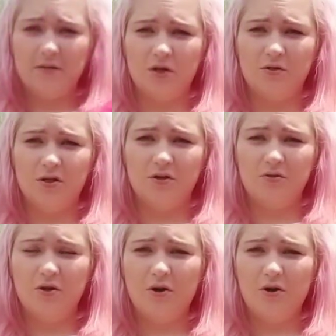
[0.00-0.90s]
turn, turn,
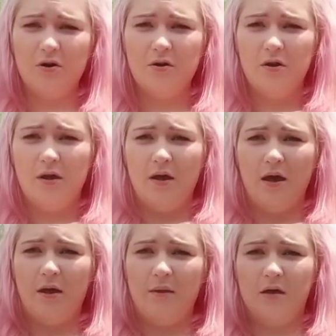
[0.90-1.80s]
turn,
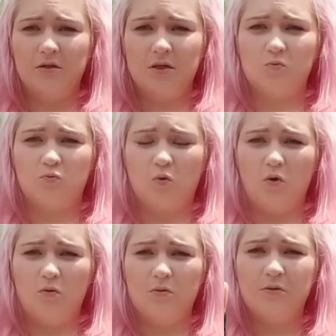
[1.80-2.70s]
and then just
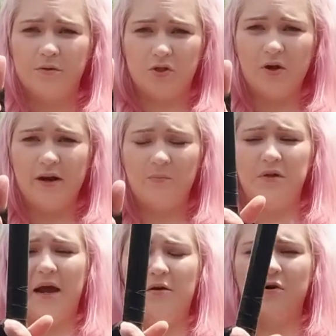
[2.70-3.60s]
roll straight up and
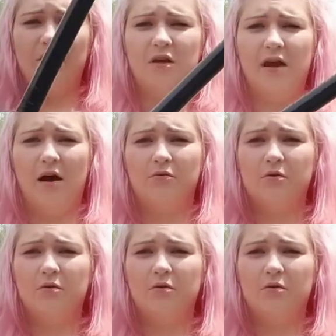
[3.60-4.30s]
down on every count.